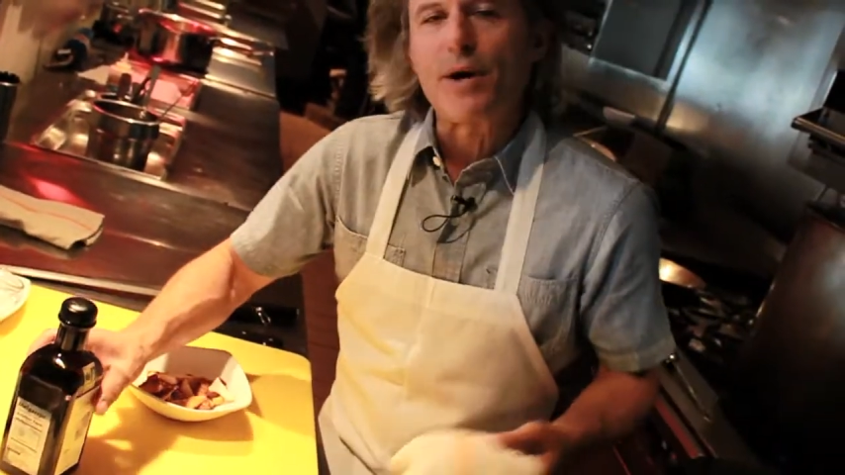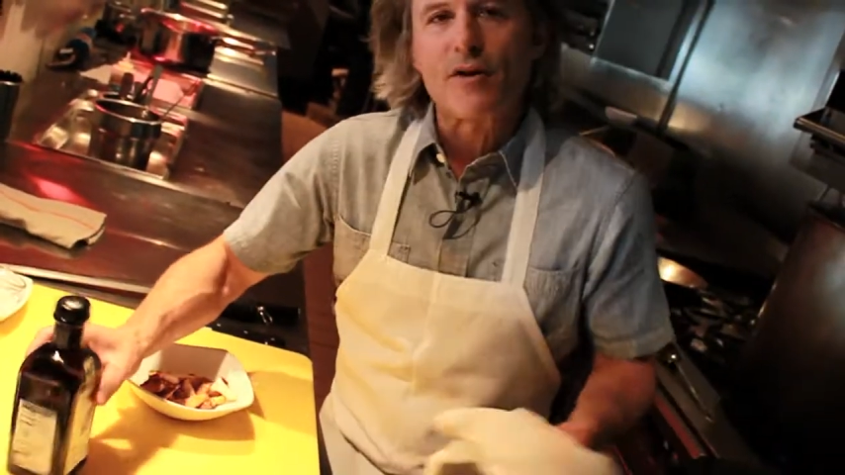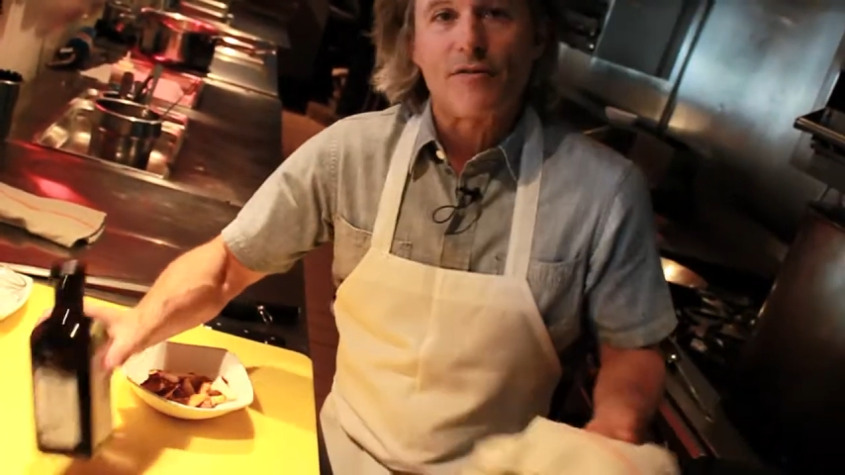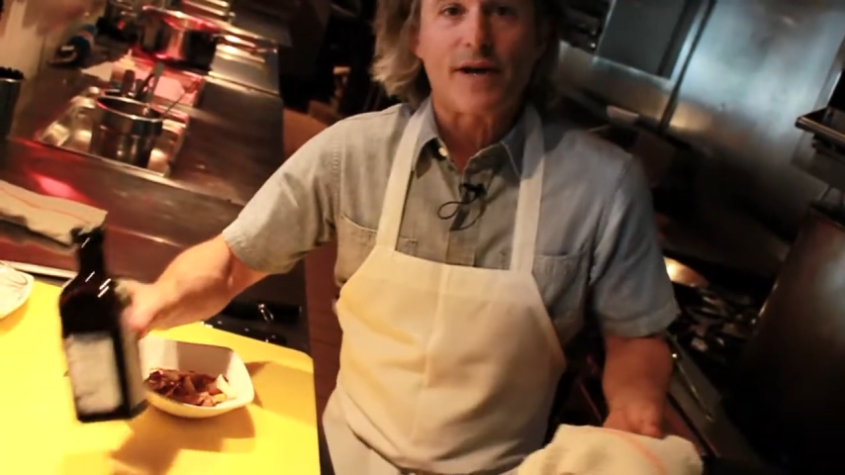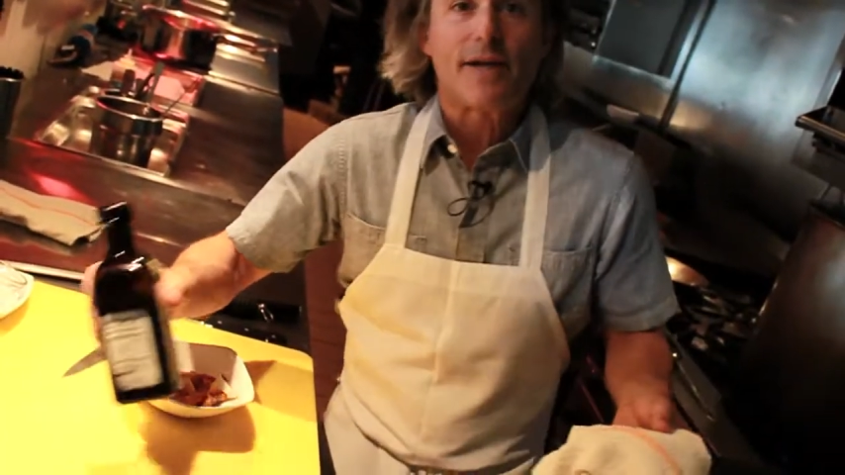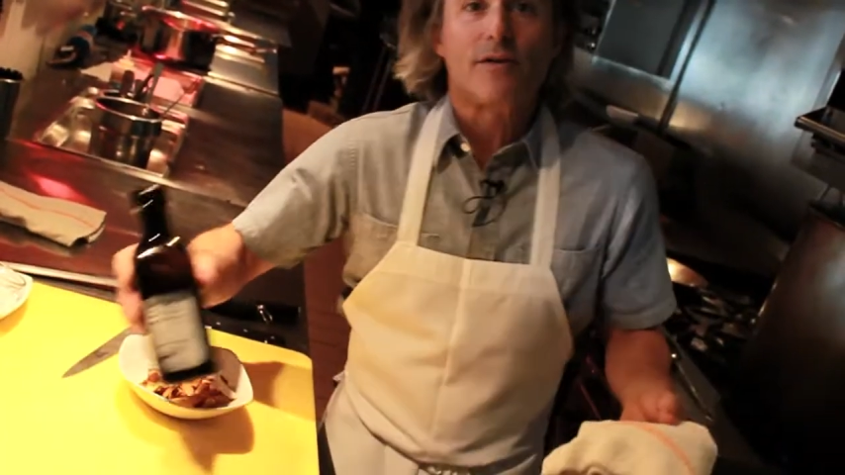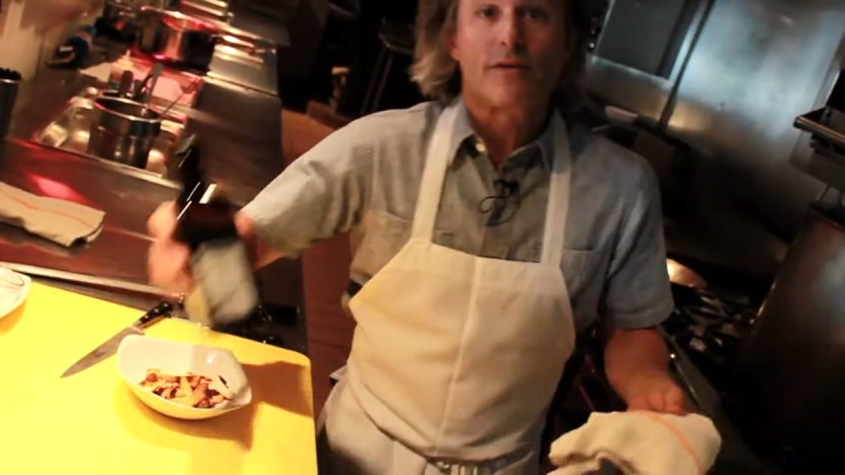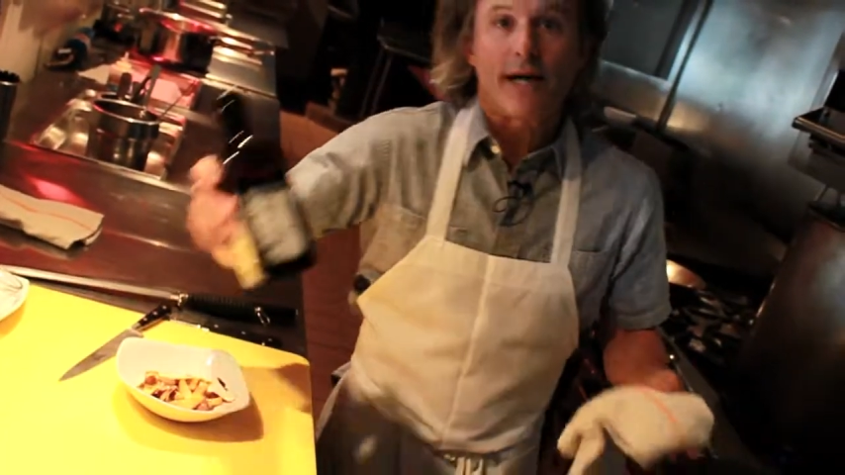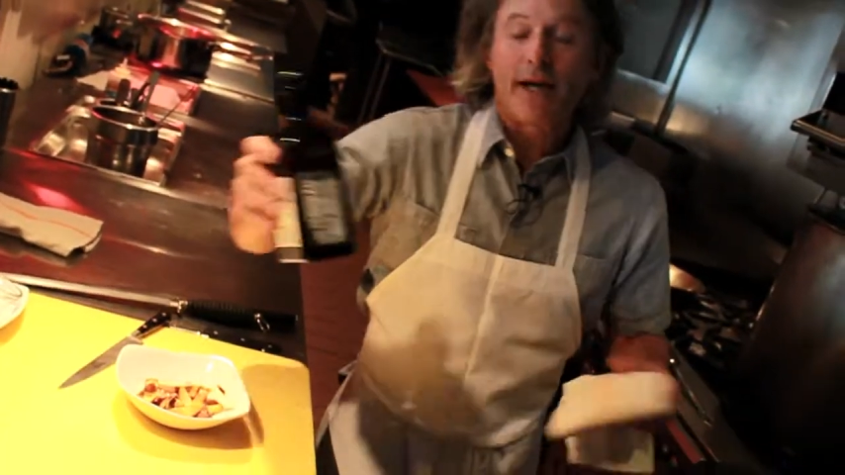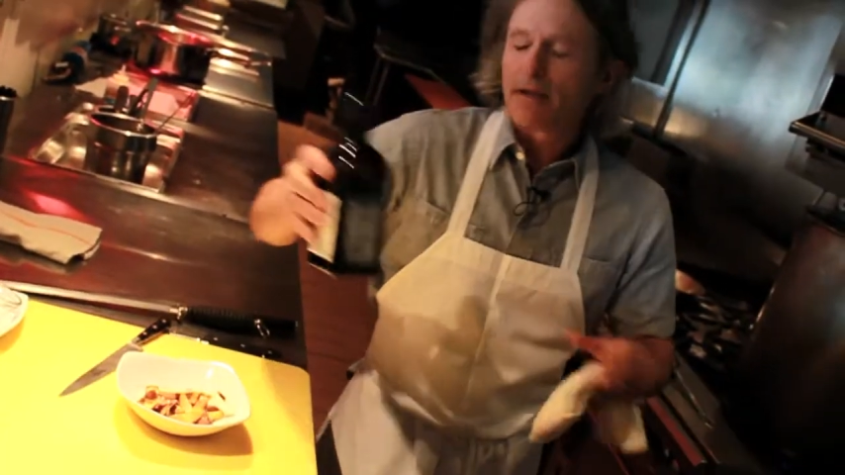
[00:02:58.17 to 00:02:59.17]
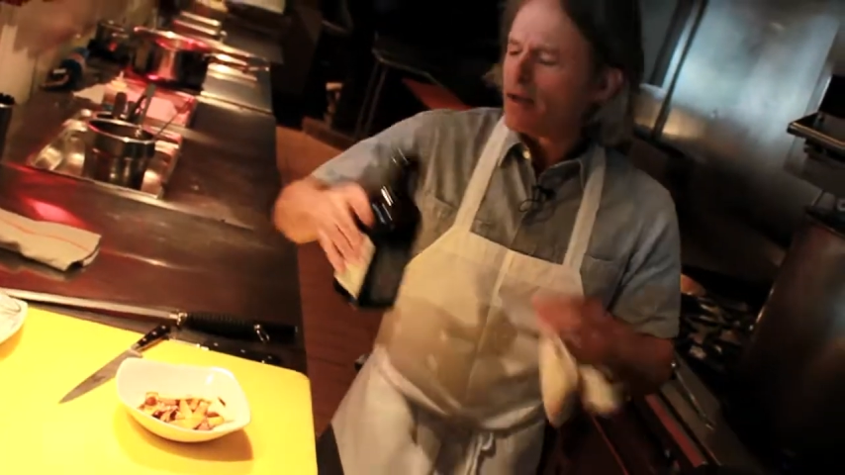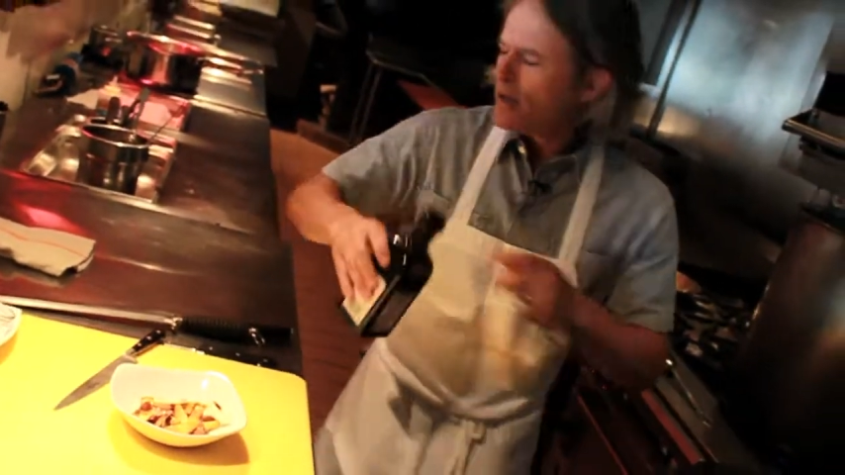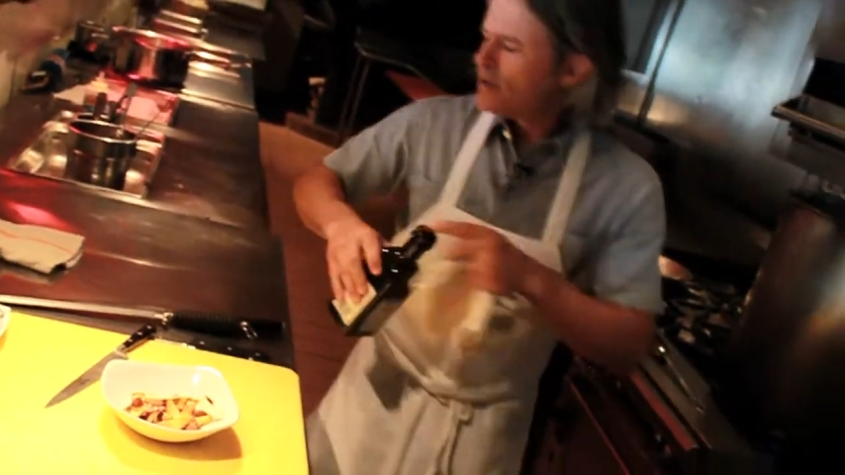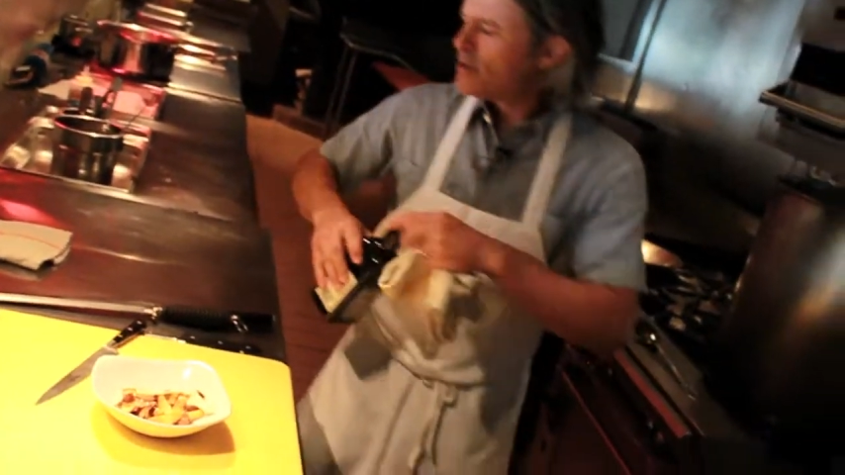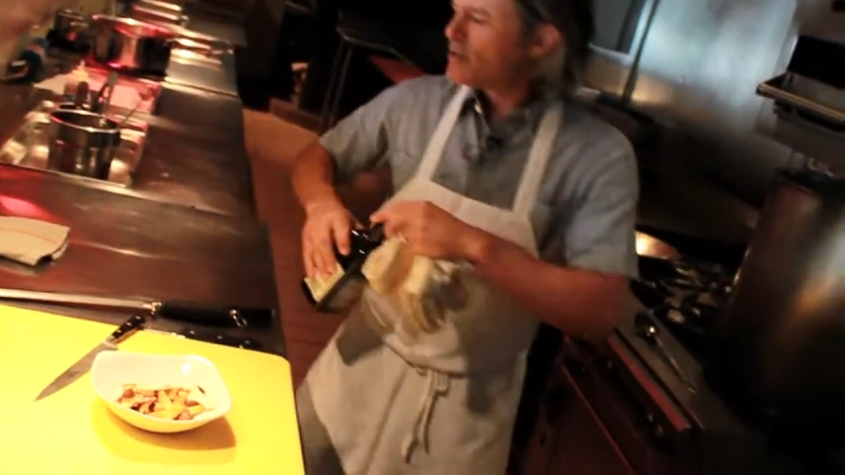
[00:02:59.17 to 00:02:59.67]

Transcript: butter fat in your diet, just